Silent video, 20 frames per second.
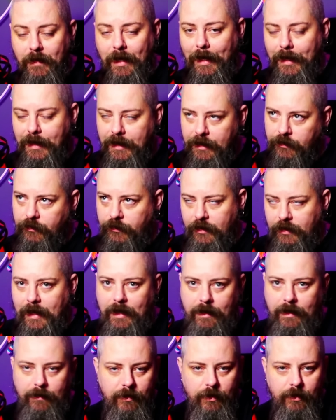And it's,
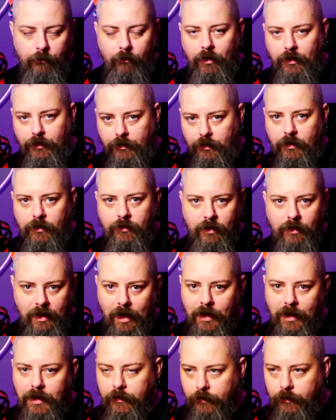yeah, you're right. It's
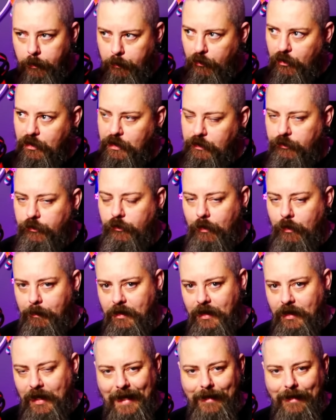kind of a pre-scripted